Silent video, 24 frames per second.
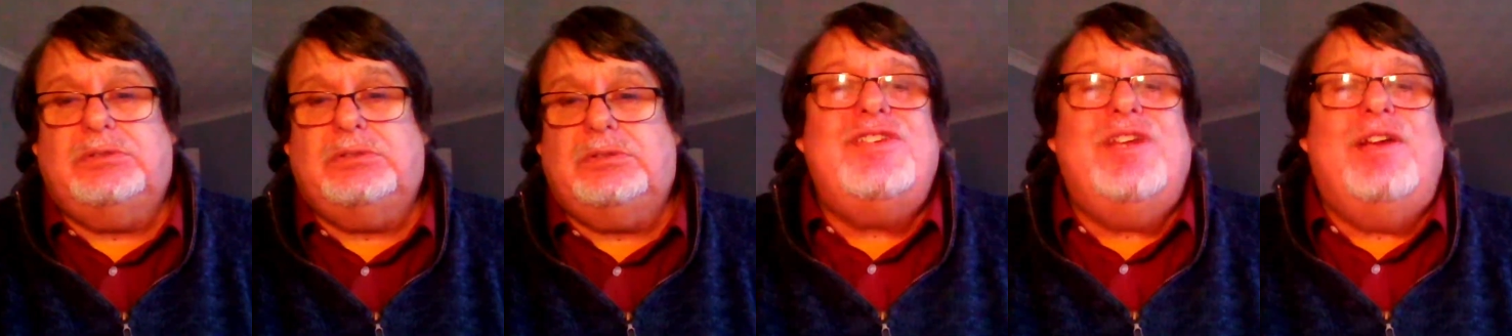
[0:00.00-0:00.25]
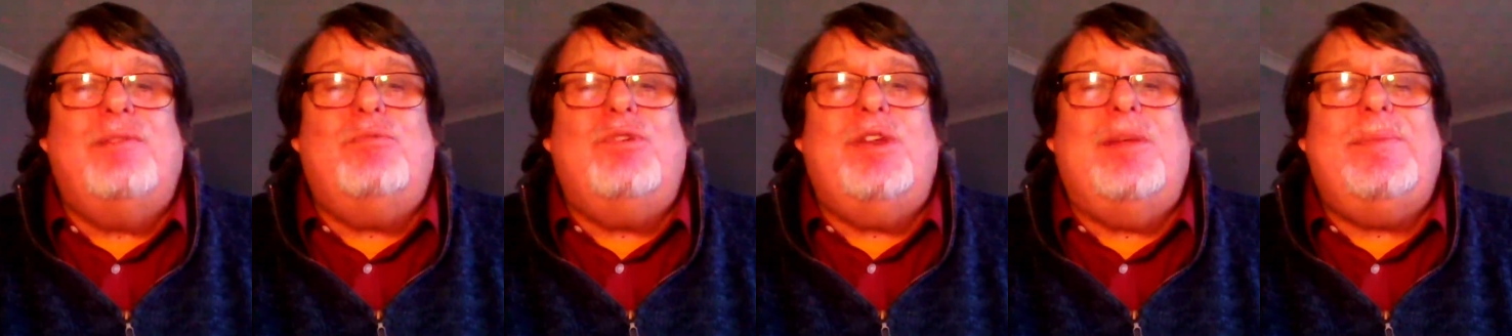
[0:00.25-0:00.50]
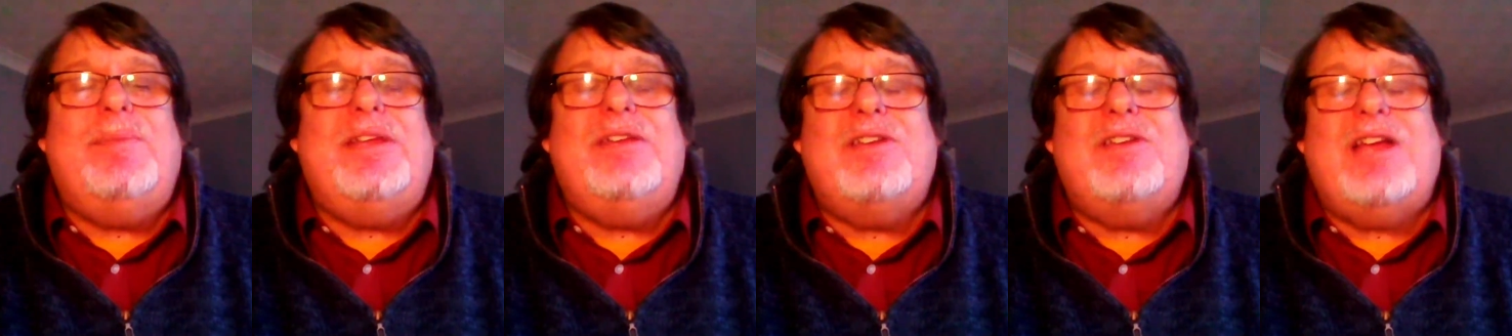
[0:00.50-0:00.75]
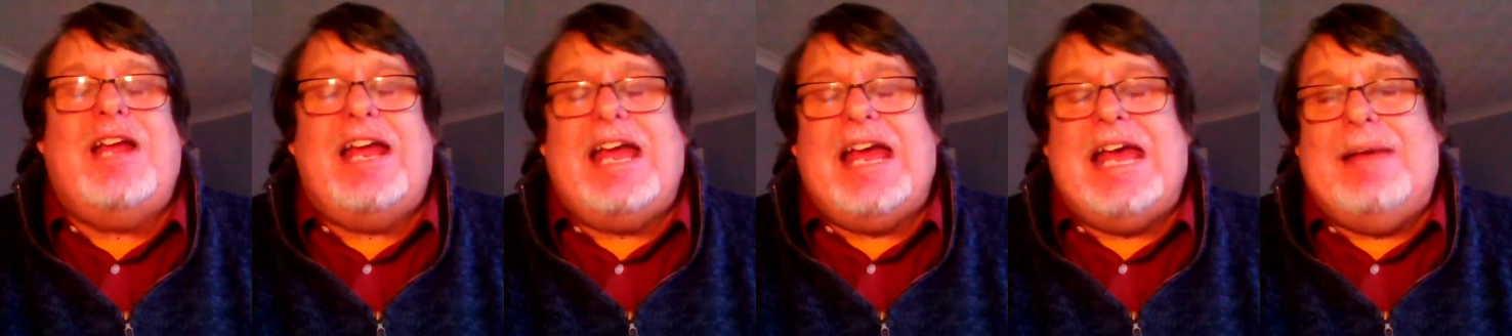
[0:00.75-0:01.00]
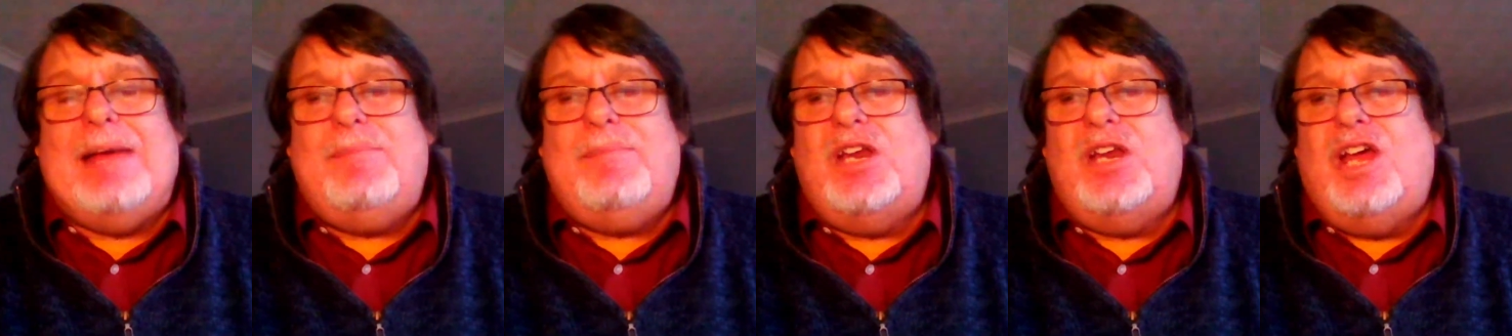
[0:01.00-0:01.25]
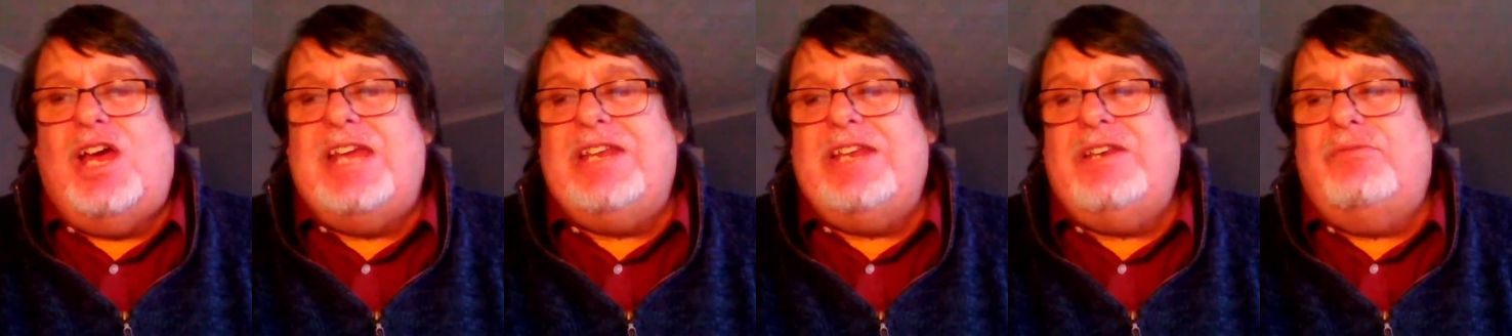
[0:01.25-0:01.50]
So it would have been
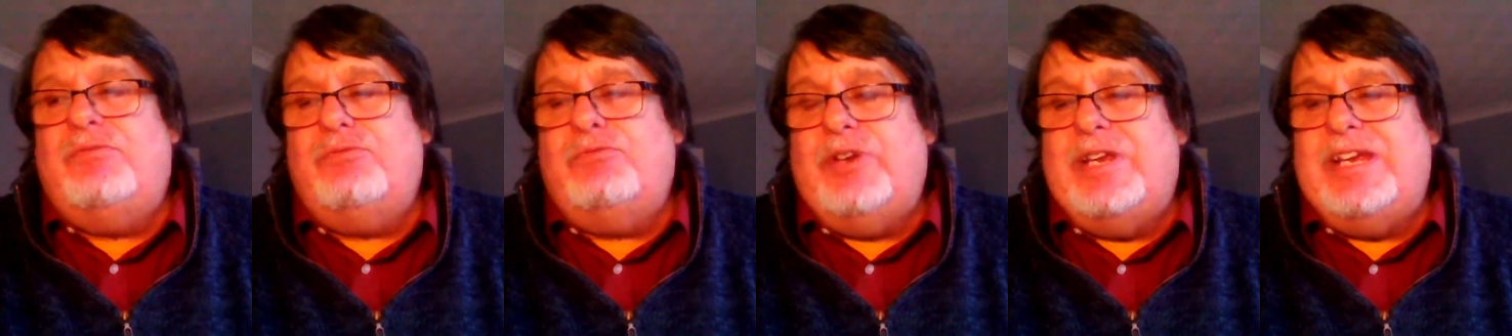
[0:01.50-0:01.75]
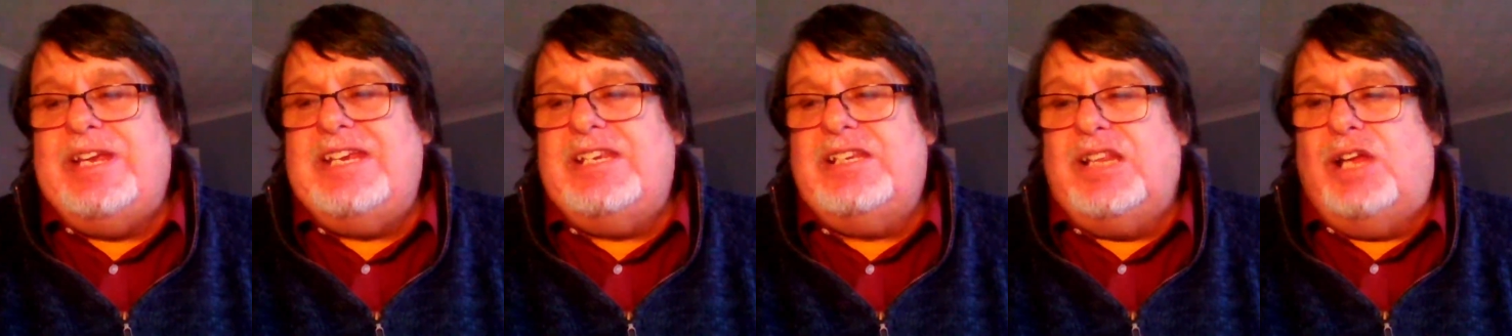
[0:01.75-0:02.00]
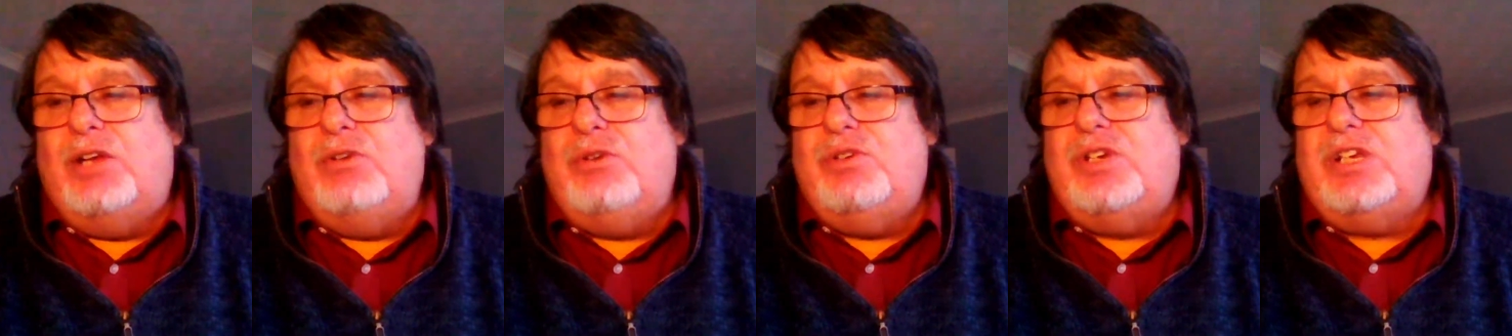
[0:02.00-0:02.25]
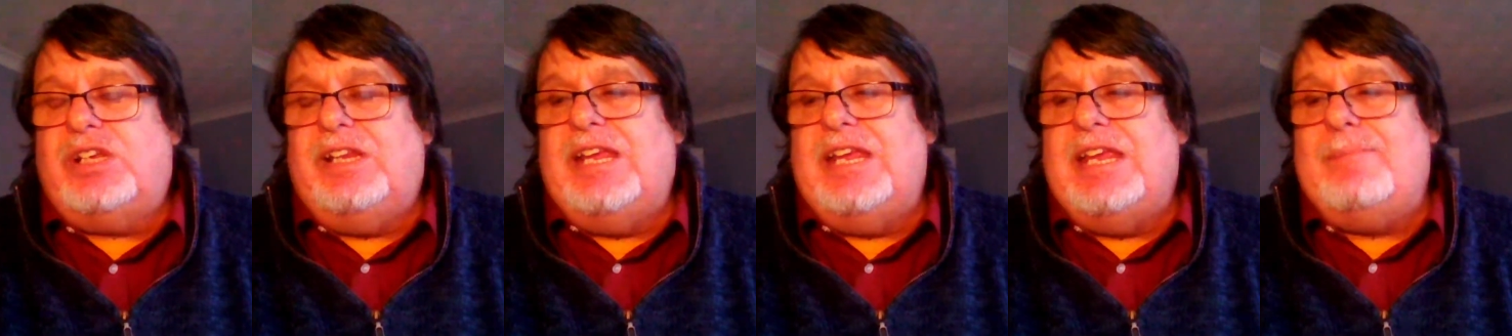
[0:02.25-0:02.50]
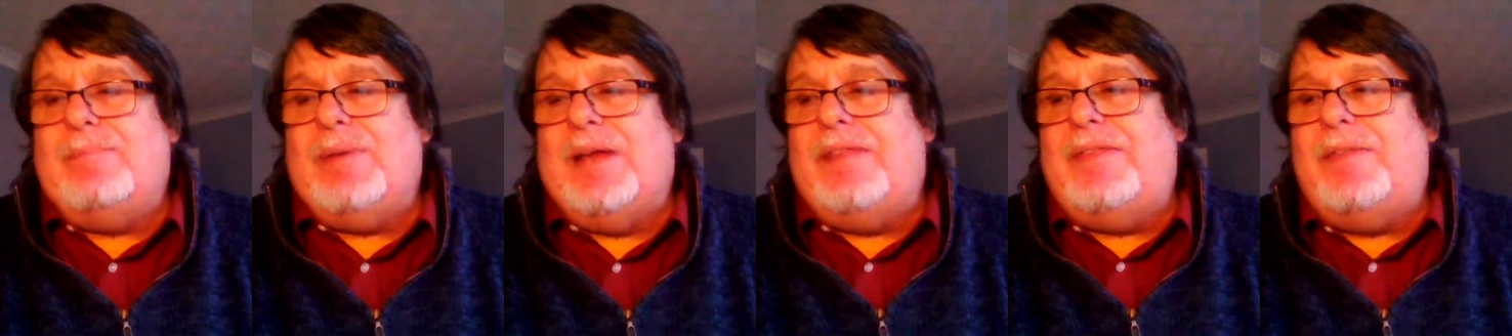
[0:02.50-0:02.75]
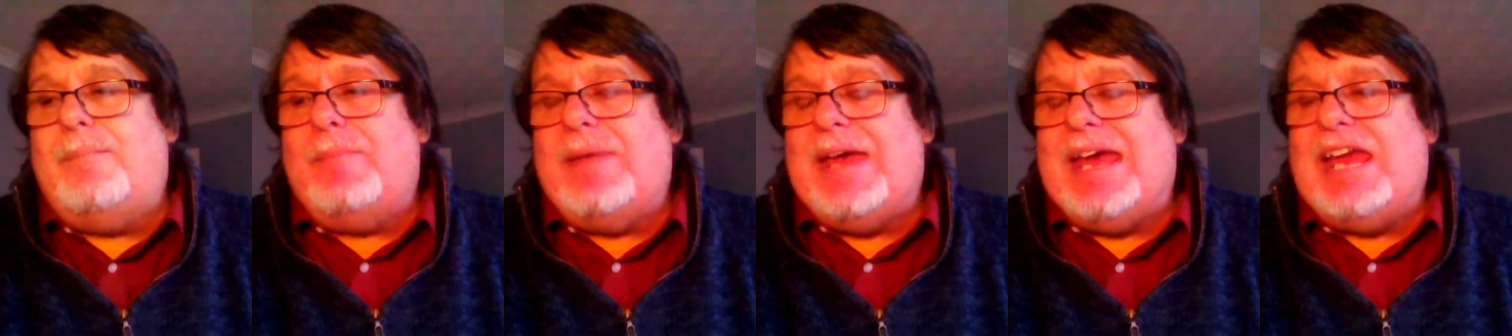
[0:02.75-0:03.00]
Aberline and Reed locally,
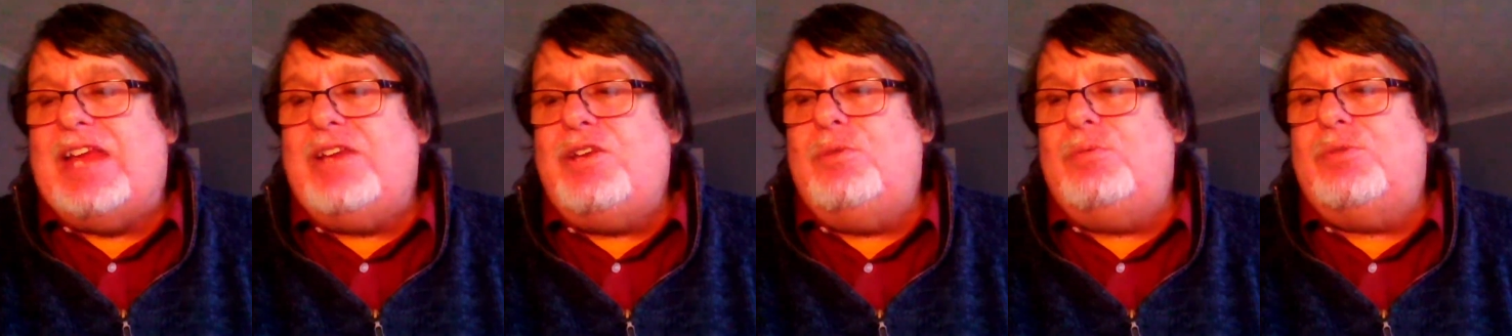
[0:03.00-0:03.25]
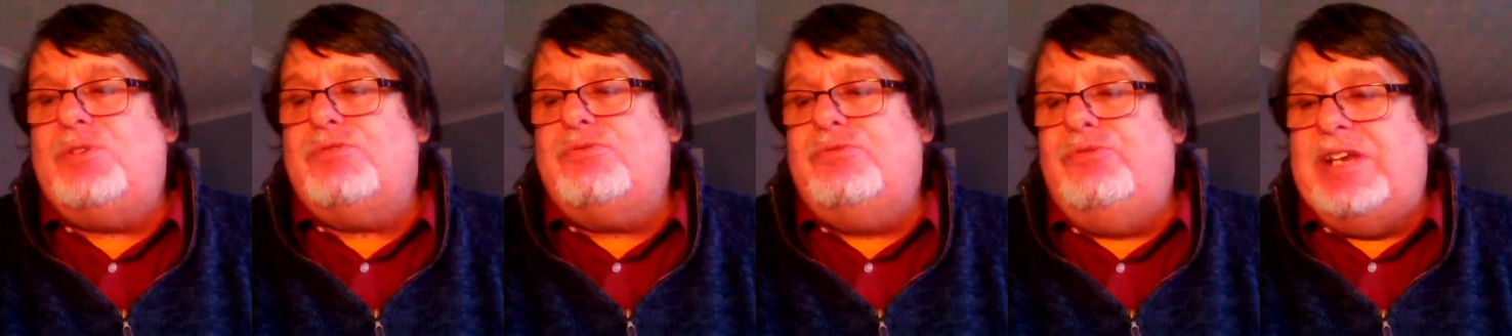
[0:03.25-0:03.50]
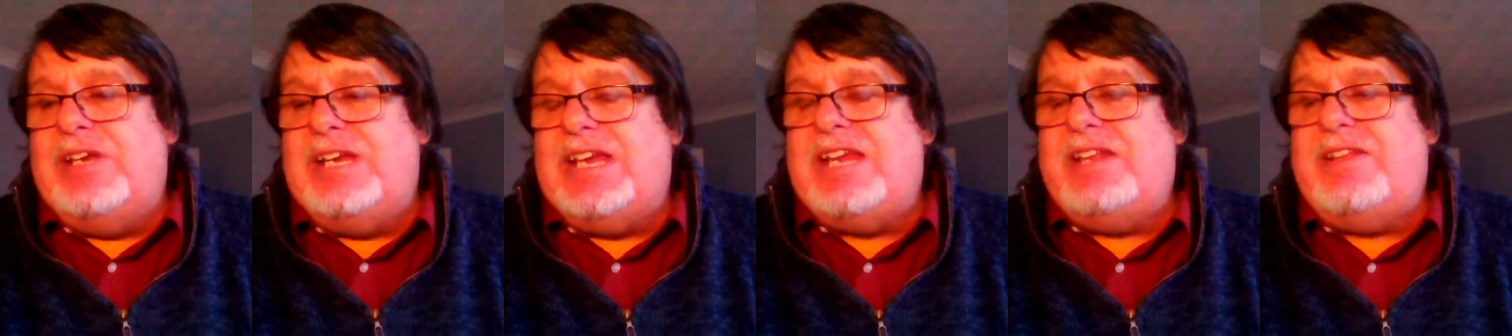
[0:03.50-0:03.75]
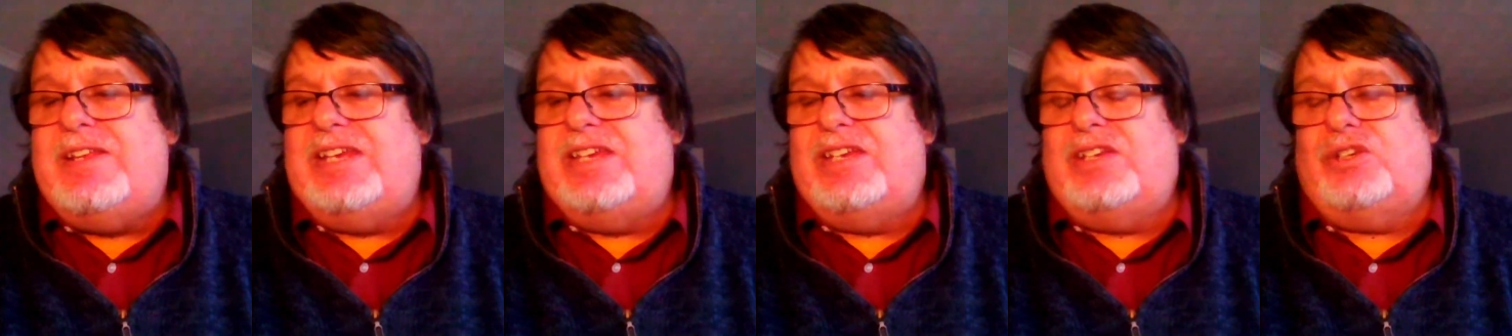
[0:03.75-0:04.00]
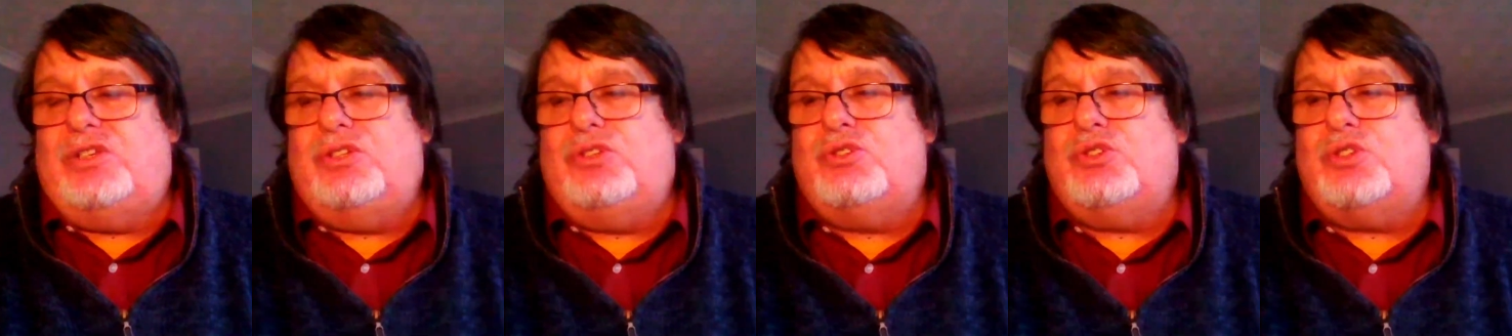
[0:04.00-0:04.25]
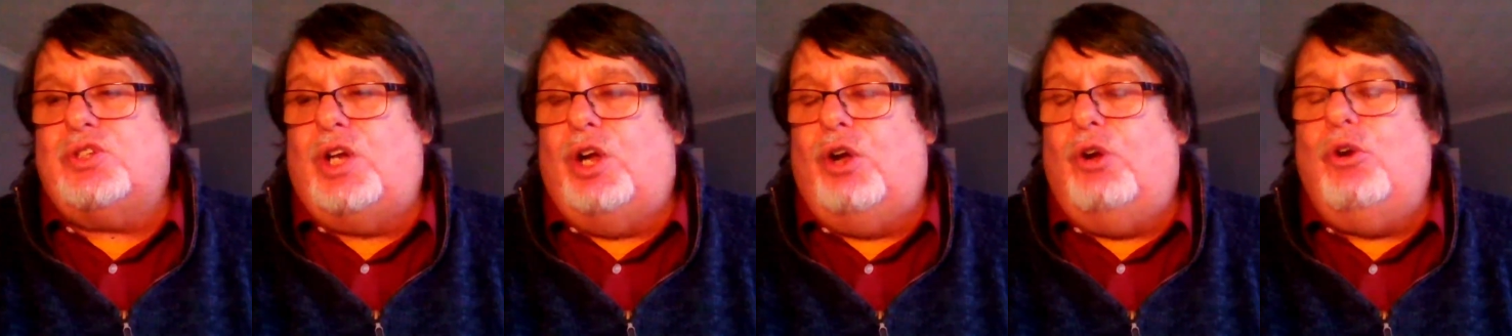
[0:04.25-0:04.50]
but the man who was really in
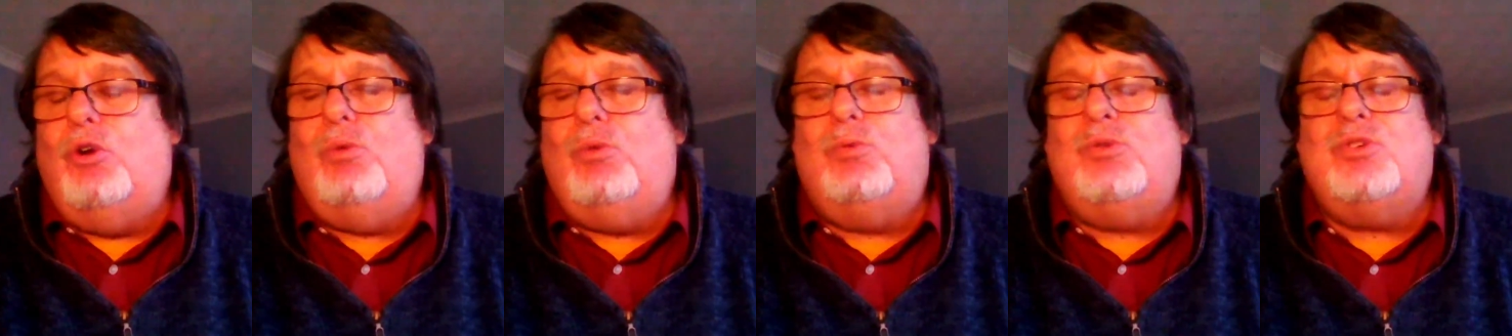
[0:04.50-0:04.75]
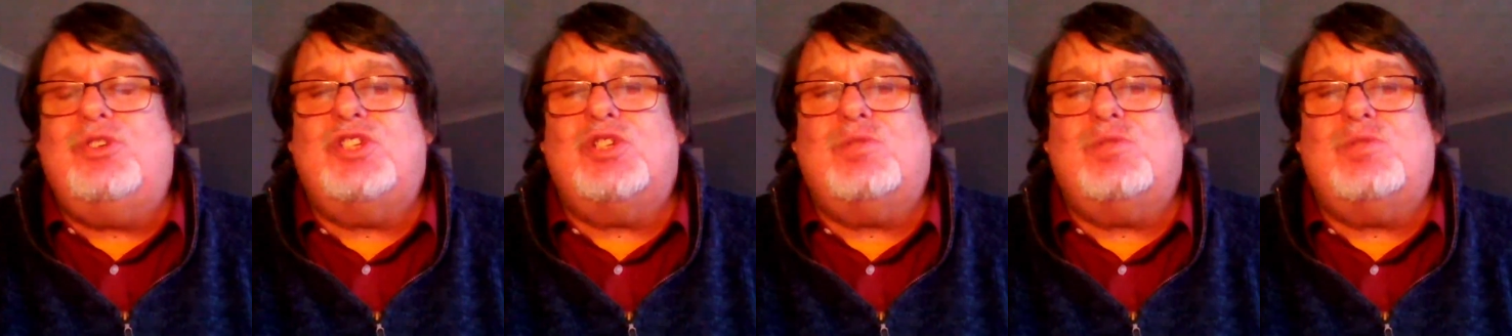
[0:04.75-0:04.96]
control was